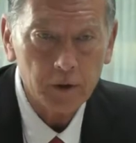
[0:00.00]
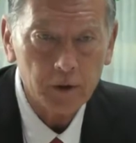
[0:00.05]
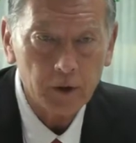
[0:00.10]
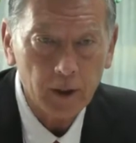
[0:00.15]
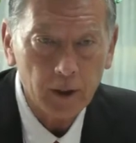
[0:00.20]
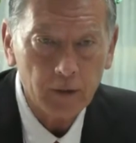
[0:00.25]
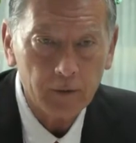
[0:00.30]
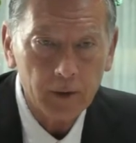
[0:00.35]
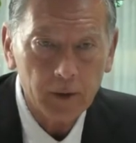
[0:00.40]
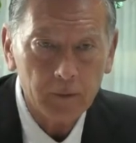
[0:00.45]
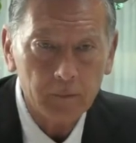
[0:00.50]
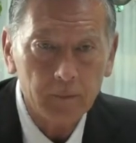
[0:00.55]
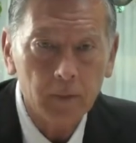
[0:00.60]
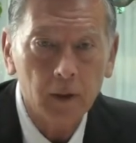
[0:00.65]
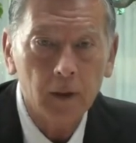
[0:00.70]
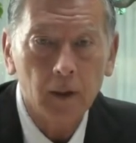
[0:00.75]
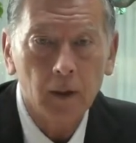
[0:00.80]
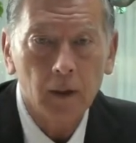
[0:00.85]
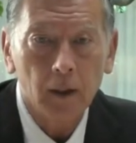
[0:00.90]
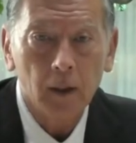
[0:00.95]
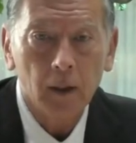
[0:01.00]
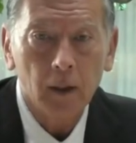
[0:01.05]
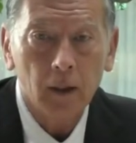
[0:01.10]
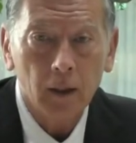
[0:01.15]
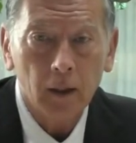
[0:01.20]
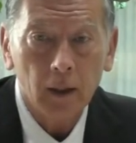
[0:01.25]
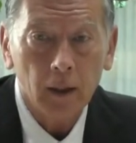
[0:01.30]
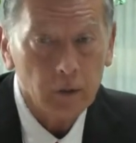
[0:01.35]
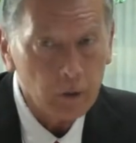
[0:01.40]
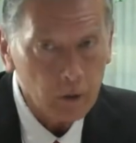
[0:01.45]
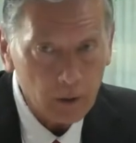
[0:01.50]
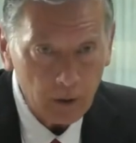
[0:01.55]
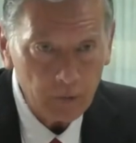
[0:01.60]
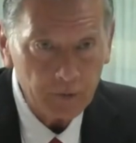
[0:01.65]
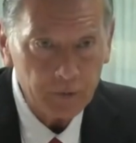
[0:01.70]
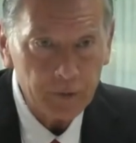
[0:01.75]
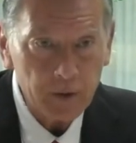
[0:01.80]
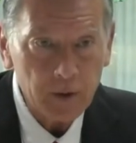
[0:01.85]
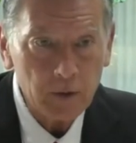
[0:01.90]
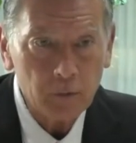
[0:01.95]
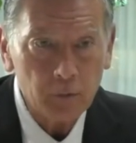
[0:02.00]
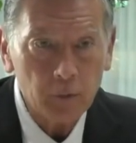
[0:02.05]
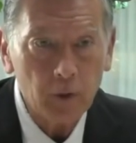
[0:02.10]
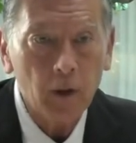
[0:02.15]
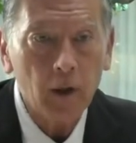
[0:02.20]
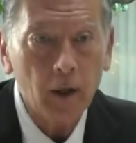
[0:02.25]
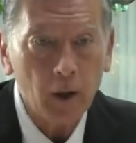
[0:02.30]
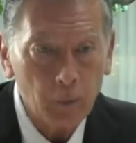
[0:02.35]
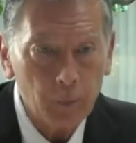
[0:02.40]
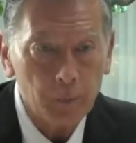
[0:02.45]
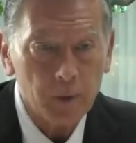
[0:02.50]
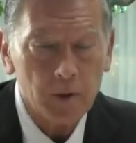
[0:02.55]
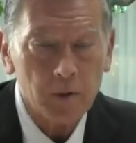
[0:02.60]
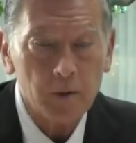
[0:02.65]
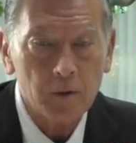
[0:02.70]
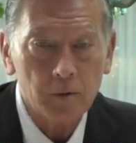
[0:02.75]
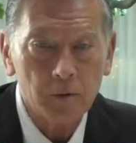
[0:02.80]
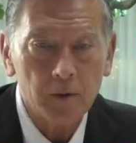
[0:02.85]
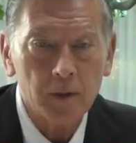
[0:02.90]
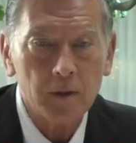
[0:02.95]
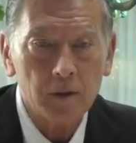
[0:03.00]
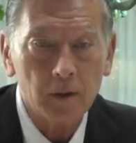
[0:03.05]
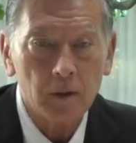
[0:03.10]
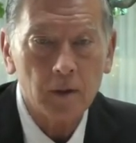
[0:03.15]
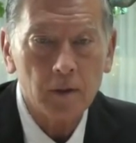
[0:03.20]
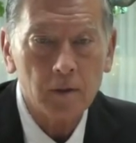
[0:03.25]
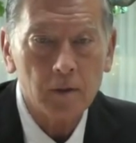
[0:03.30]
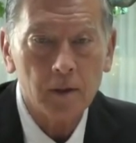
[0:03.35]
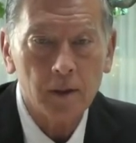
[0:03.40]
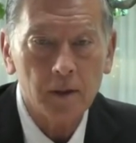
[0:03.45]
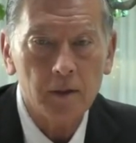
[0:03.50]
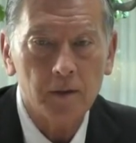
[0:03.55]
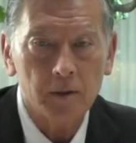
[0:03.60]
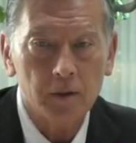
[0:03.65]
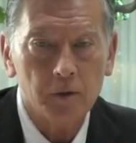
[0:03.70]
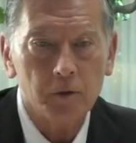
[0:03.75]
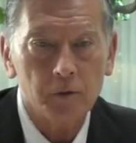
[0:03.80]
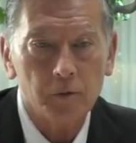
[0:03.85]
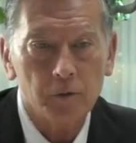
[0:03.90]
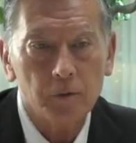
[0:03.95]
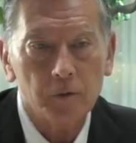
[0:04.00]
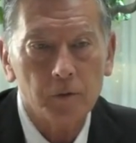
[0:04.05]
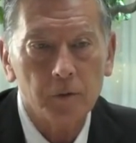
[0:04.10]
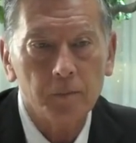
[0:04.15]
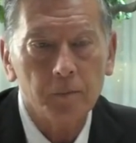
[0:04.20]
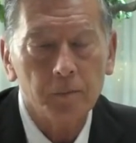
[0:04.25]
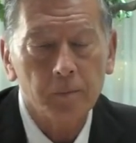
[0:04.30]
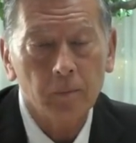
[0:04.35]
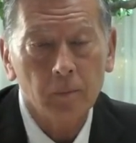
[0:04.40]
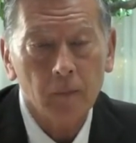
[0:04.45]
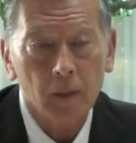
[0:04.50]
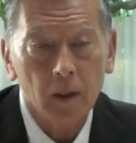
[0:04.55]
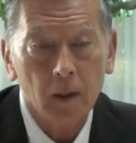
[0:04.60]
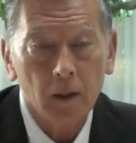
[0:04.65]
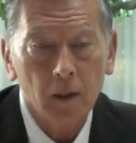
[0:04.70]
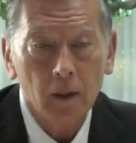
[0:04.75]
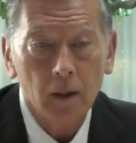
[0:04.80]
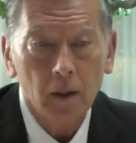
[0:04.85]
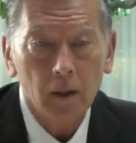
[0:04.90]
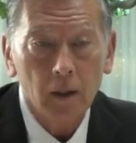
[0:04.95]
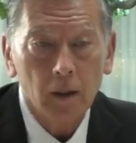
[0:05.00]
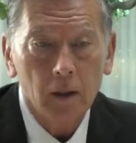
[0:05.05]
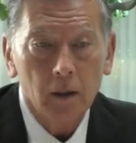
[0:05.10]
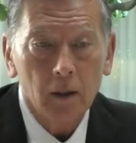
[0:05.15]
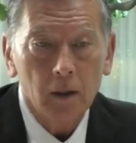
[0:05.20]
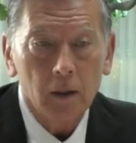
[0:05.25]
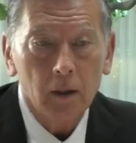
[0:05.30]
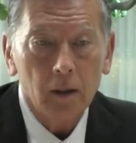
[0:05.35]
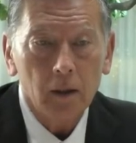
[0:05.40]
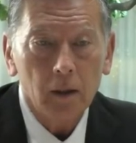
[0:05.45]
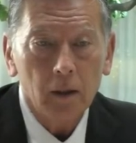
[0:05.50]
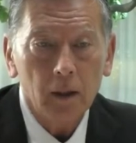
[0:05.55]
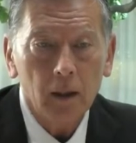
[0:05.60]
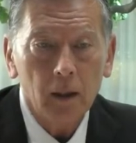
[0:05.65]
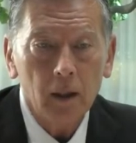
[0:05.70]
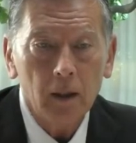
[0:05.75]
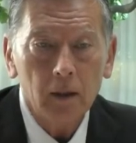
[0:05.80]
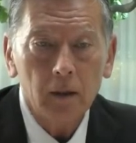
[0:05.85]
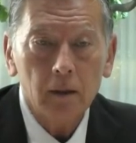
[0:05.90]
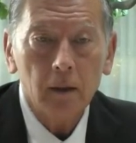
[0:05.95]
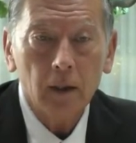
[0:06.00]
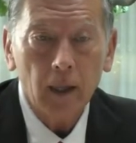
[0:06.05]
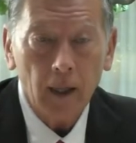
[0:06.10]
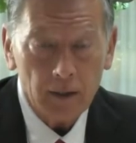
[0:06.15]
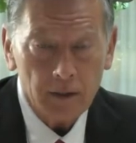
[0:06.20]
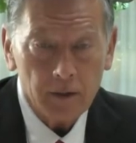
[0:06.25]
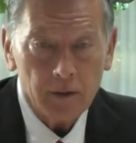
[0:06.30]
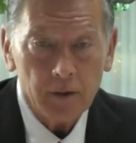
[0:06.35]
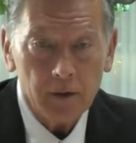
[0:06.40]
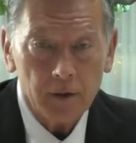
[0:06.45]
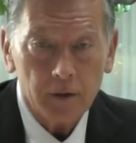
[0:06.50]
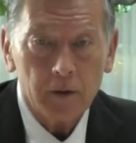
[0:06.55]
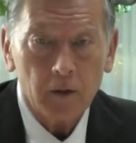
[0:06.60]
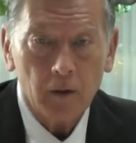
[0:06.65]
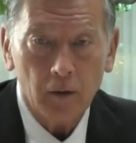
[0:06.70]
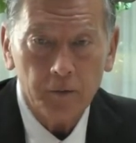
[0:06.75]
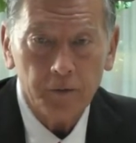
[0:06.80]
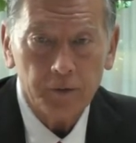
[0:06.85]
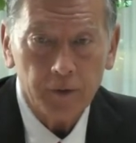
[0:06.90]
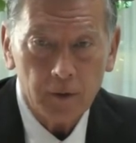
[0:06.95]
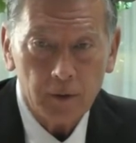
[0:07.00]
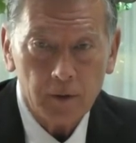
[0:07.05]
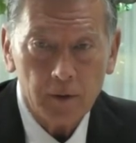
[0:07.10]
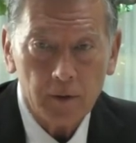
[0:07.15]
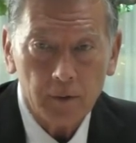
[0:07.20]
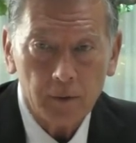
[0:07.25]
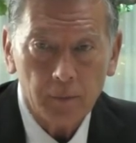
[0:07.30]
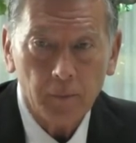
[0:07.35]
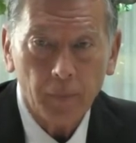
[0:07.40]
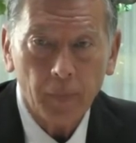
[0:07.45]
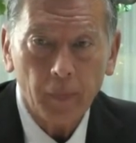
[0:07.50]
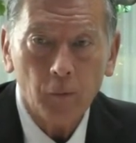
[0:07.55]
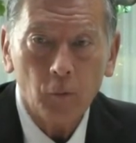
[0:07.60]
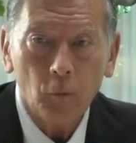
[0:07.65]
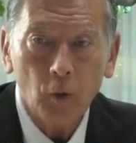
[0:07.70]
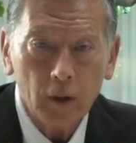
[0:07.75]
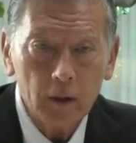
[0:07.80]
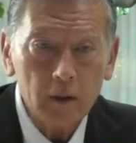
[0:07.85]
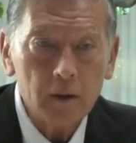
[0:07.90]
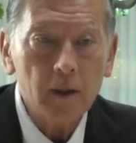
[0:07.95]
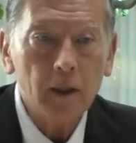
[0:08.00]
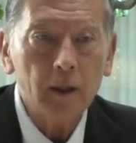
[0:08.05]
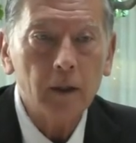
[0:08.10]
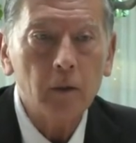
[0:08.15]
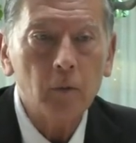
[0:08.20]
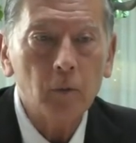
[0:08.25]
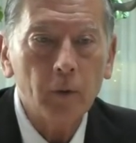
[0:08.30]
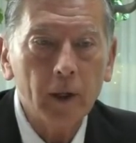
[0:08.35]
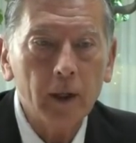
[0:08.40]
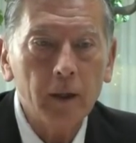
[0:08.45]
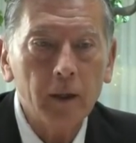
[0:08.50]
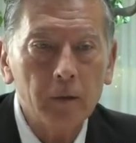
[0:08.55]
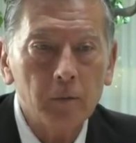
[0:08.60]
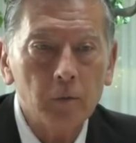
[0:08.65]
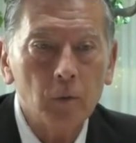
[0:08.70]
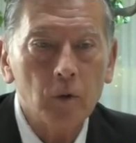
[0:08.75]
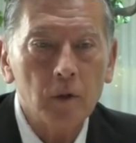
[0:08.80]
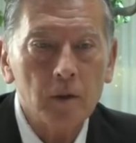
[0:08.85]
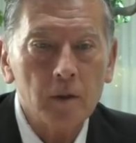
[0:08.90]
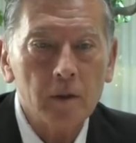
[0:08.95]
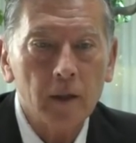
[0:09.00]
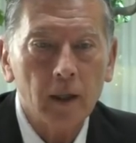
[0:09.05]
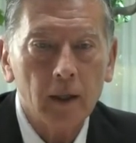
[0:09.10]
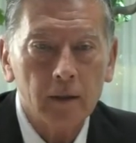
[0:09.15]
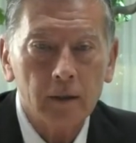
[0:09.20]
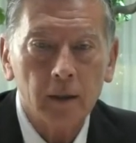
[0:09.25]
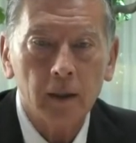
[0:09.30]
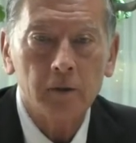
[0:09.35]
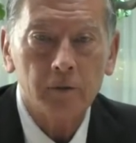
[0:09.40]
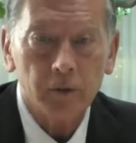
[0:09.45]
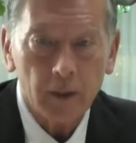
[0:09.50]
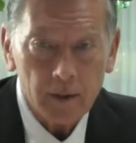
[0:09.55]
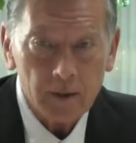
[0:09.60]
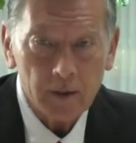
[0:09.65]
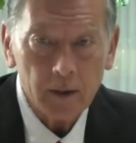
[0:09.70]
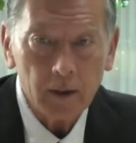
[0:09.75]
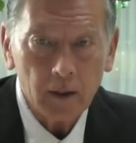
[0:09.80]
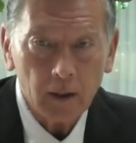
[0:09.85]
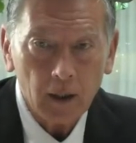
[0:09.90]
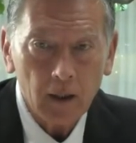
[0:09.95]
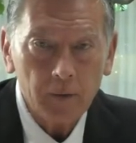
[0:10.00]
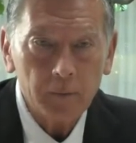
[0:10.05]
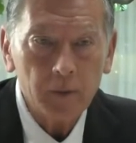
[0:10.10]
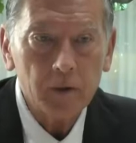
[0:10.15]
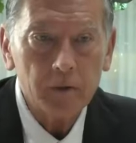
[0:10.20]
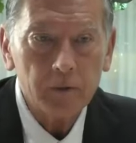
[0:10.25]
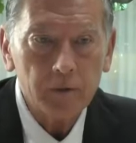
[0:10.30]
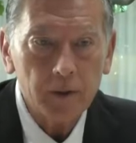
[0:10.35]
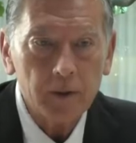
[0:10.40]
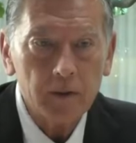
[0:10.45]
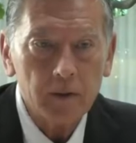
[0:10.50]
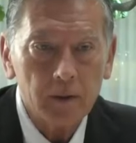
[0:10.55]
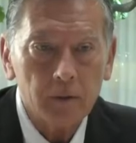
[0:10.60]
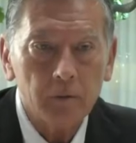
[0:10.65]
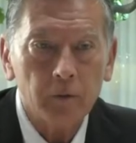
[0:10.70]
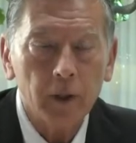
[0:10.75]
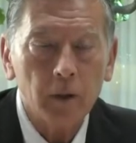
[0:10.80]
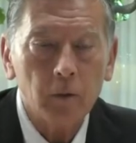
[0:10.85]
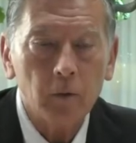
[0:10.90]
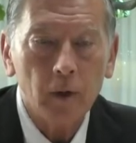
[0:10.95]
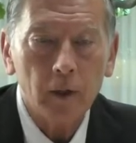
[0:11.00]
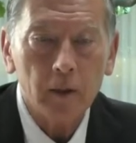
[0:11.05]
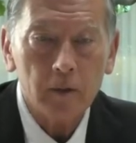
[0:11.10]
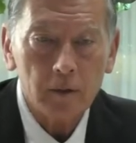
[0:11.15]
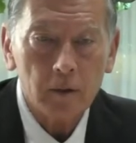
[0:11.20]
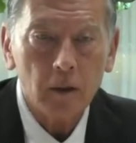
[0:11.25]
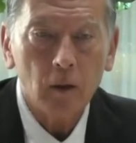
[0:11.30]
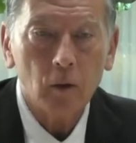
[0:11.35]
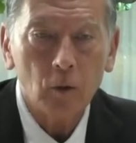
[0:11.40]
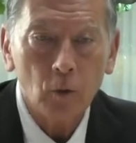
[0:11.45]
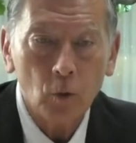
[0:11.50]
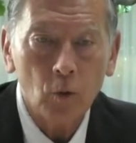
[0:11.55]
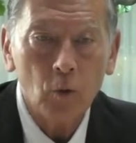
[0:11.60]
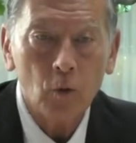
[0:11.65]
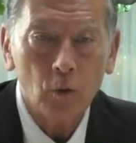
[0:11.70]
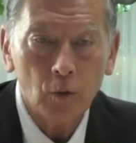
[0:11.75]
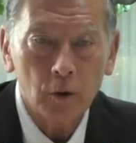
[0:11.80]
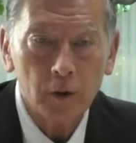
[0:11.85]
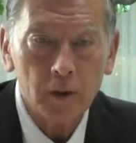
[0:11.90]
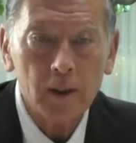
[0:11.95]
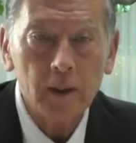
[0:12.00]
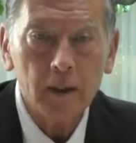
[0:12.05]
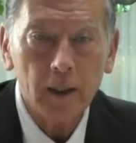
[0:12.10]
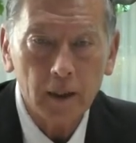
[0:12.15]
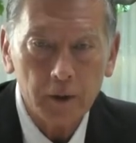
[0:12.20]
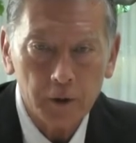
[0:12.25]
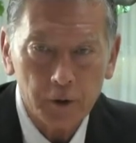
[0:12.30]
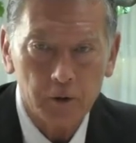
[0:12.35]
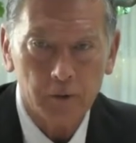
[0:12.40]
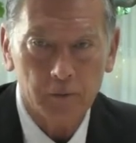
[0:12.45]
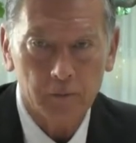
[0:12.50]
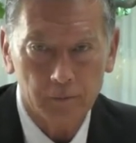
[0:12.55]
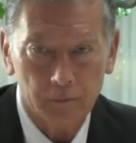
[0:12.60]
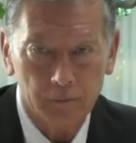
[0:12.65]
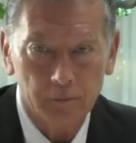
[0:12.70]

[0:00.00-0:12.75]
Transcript: sharing, and the conference will help us to discuss these issues. In last year's conference, one takeaway was that addressing climate risk requires coordination.